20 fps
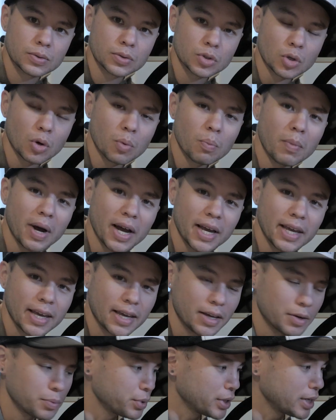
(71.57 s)
So my
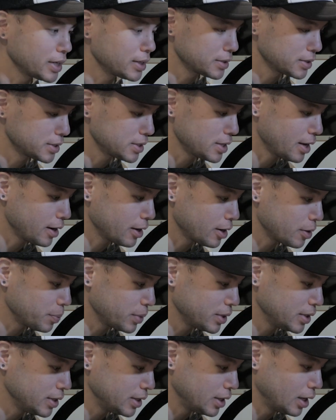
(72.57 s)
handbrake
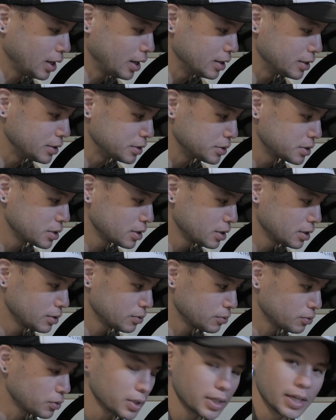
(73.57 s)
setup is
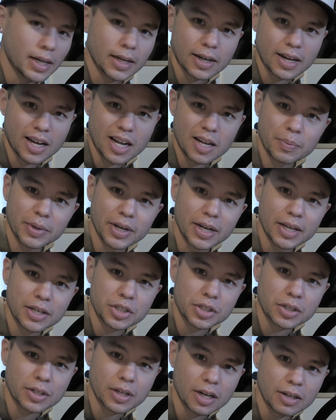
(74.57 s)
really a
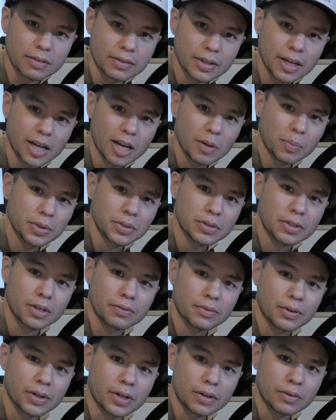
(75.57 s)
combination of a couple
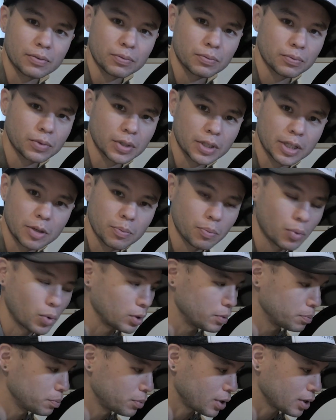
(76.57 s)
different really
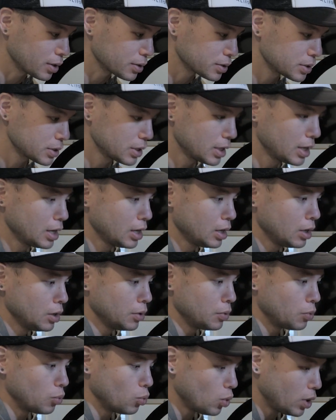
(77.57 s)
important parts.
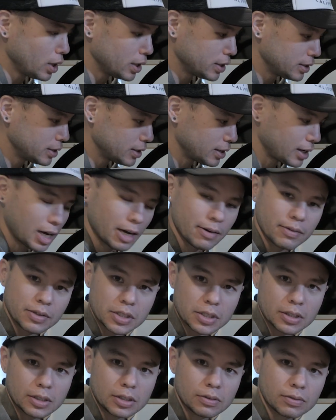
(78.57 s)
One,
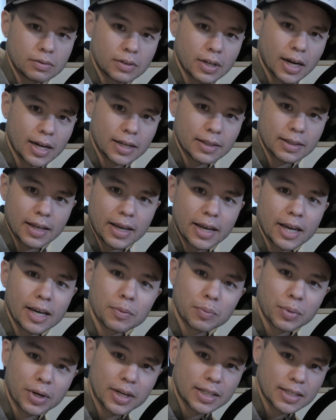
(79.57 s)
obviously you've got the
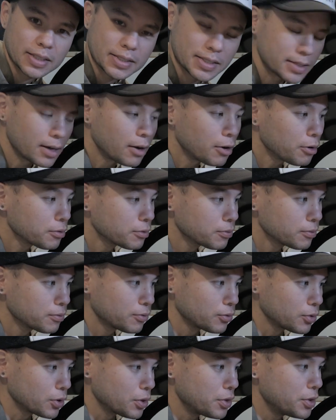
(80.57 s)
handbrake itself.
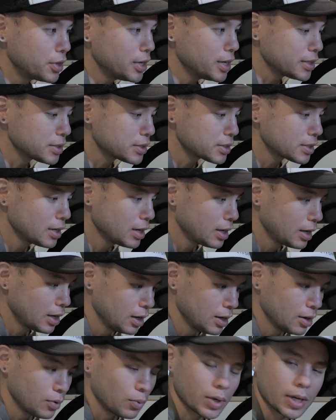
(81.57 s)
For this,
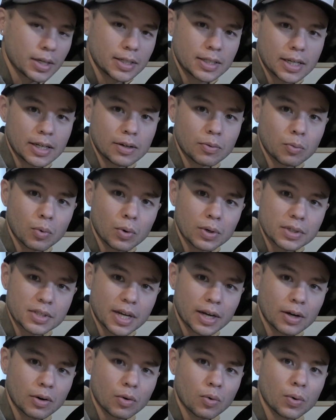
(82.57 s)
what I did
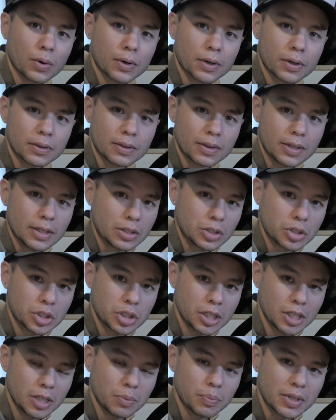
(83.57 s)
was I ordered the
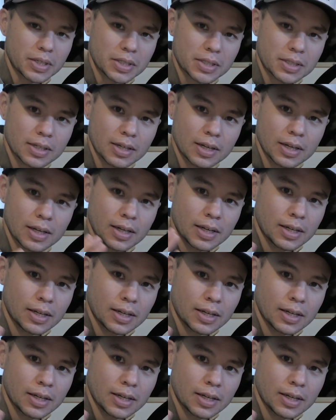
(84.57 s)
cheapest,